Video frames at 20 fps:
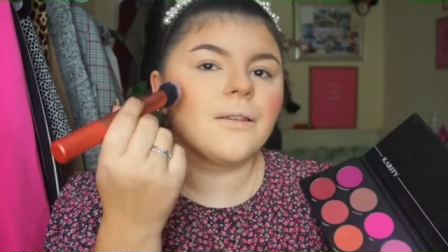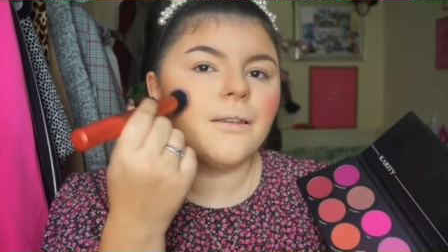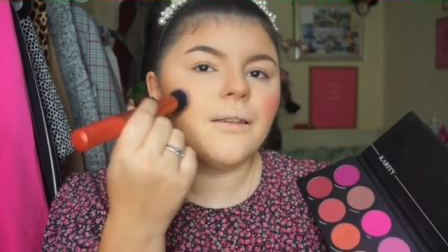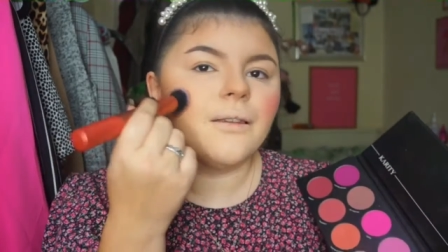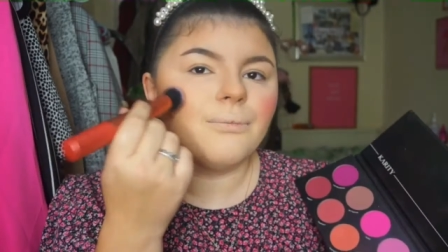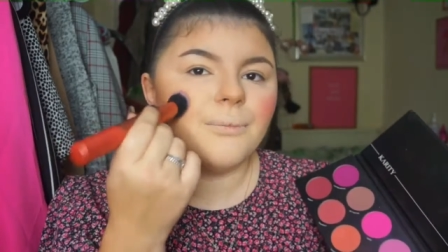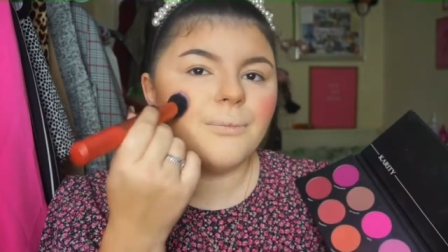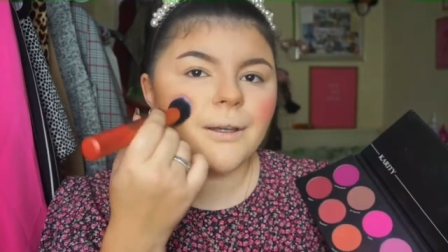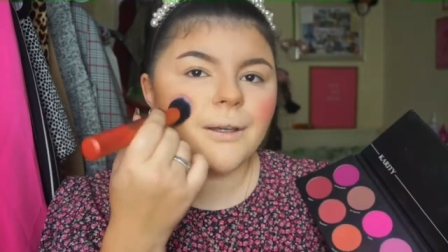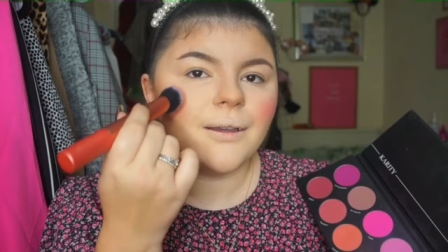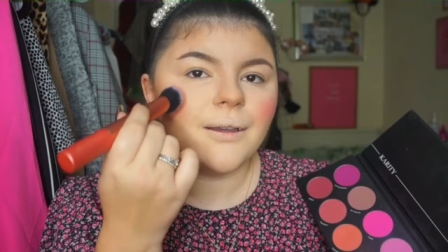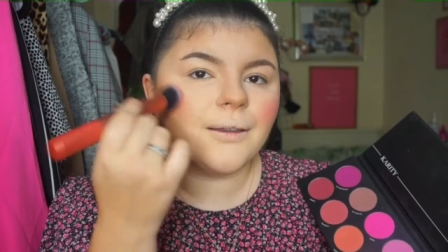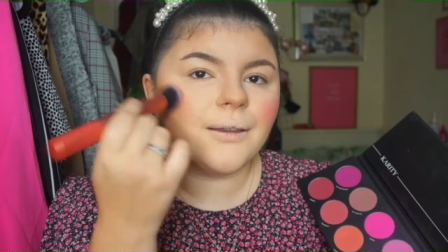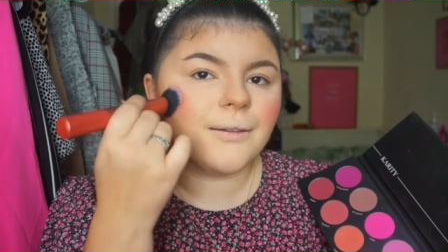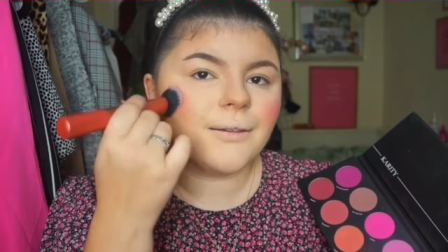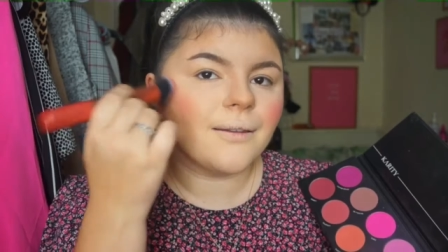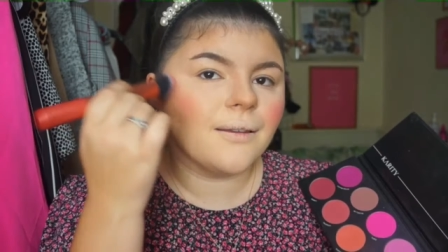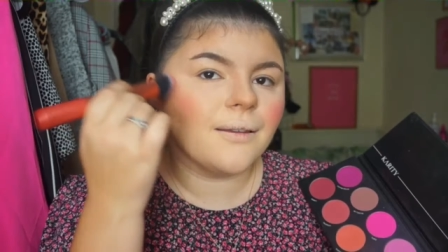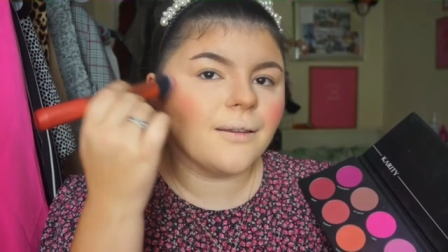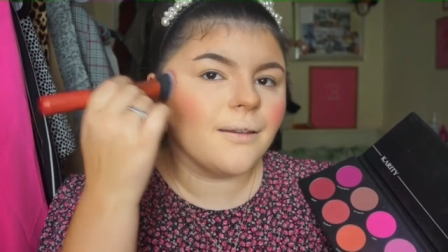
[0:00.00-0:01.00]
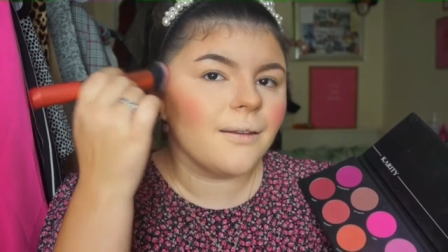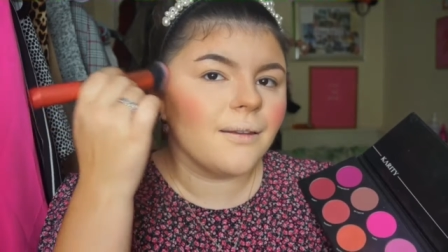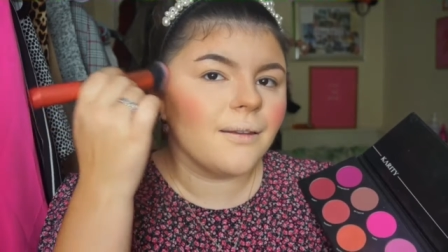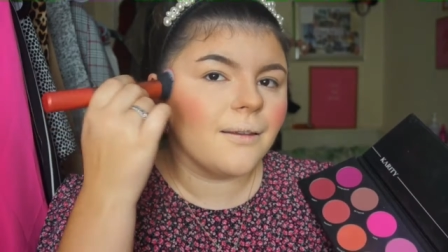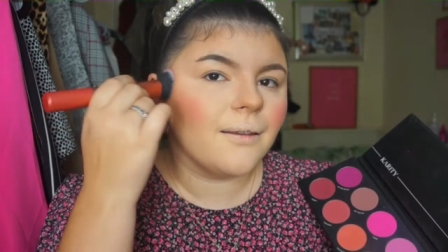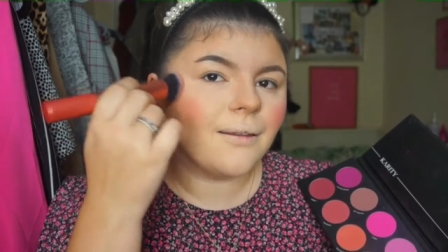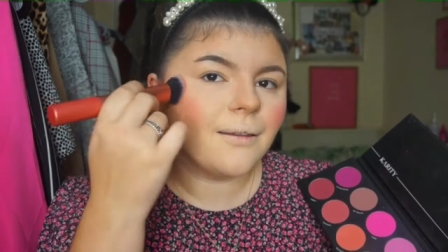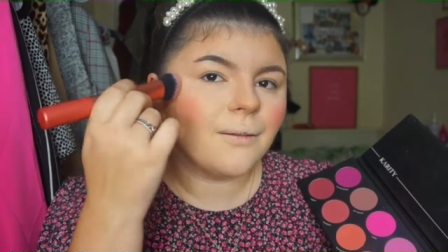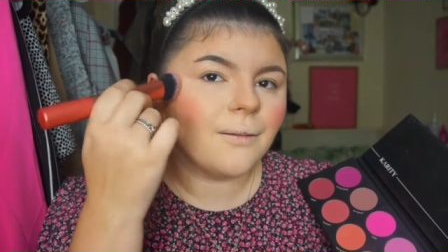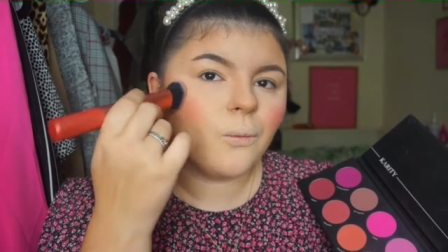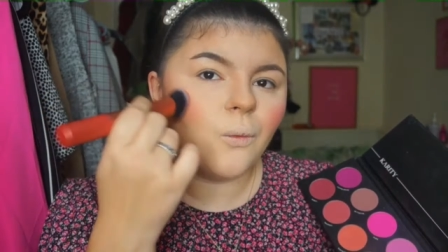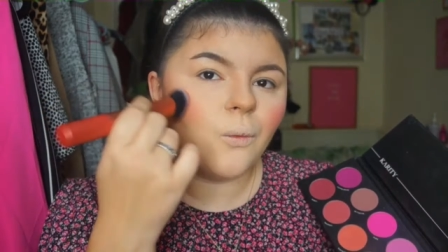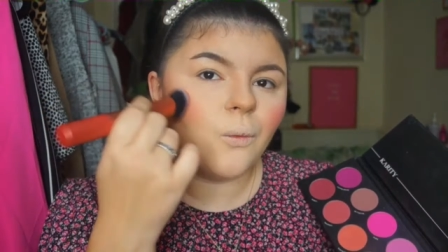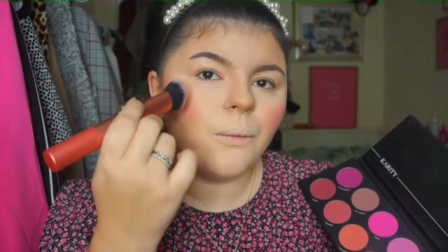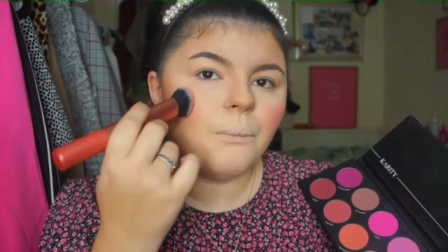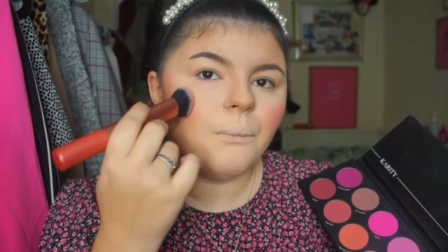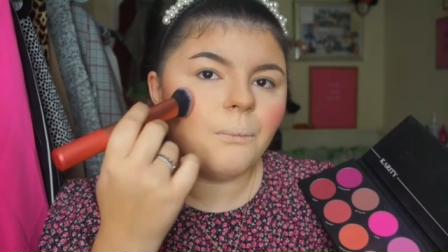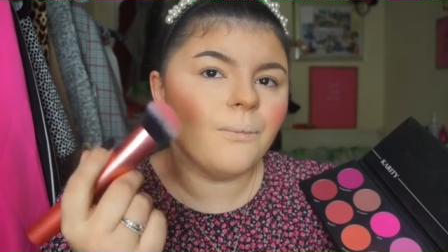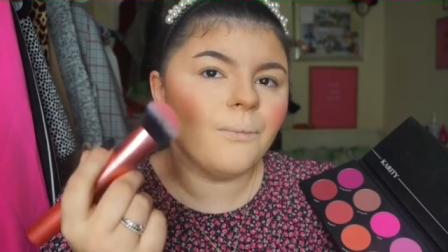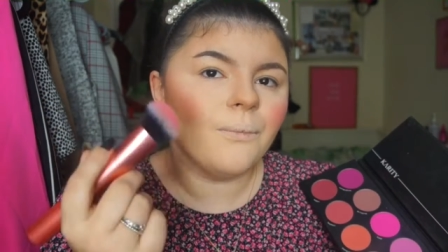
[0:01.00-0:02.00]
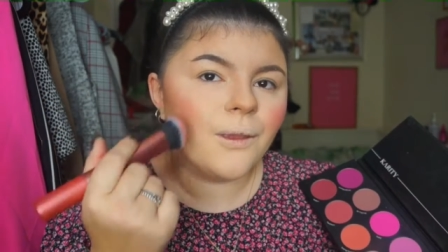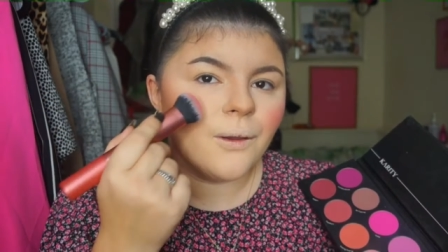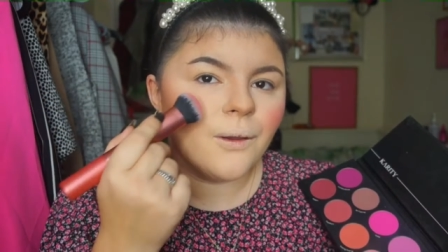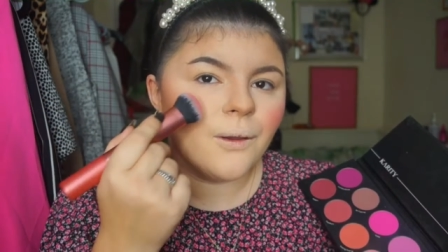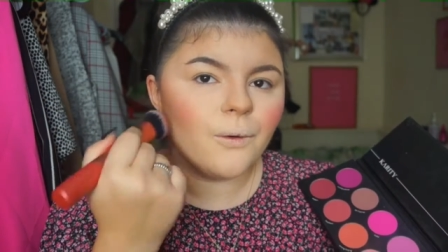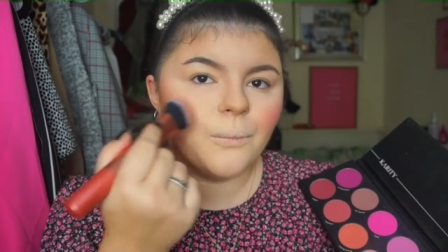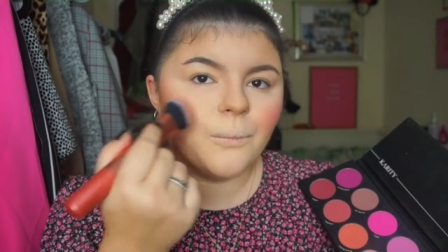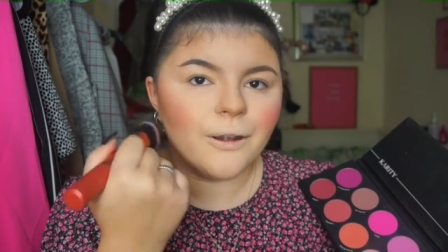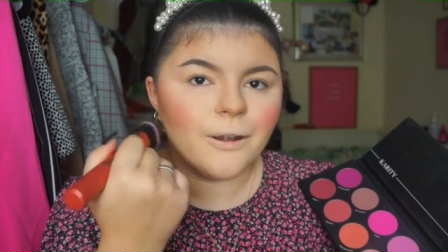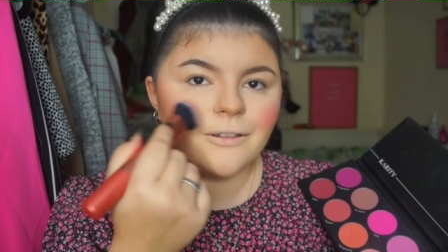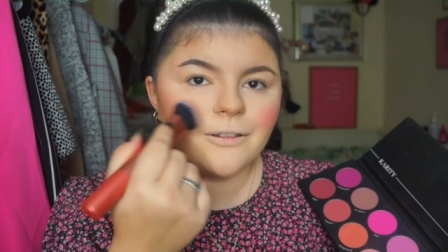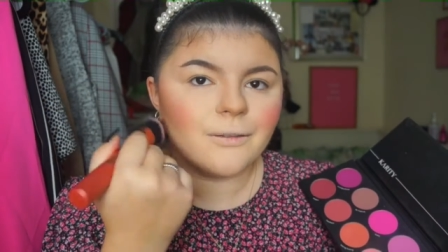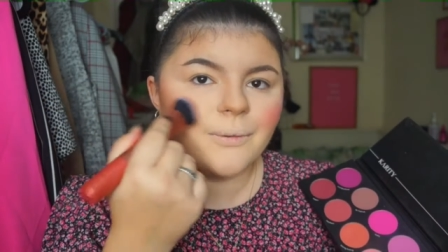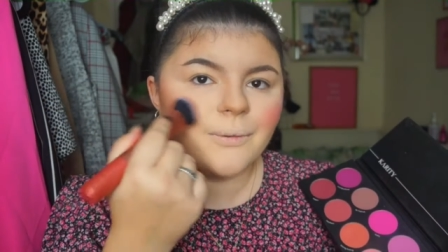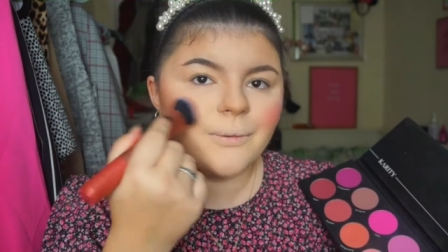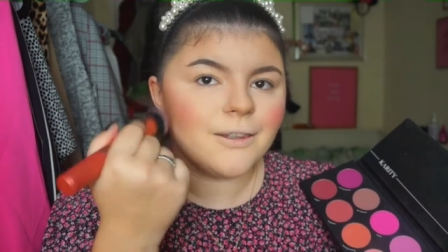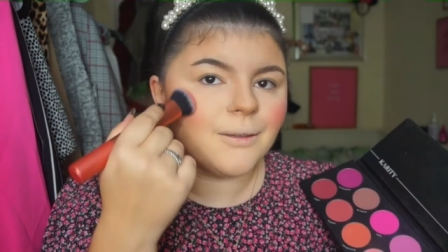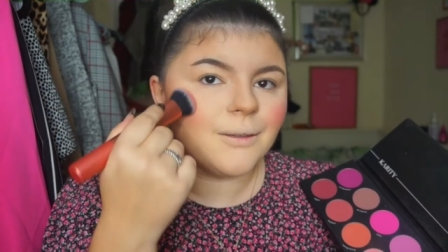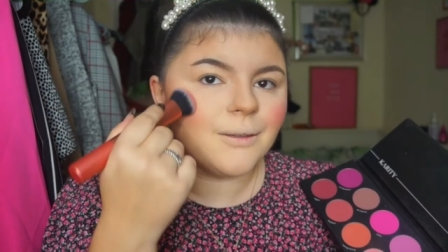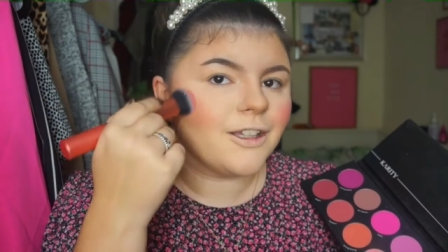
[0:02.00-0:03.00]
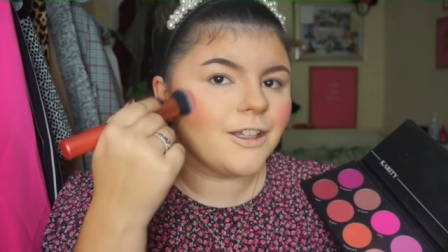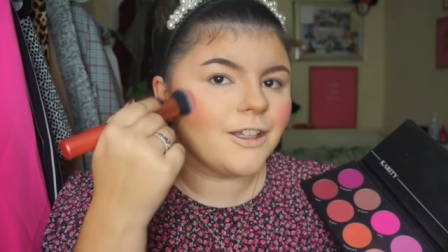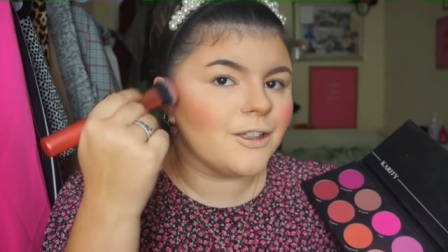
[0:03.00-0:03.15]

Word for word: Because what what presents may seem silly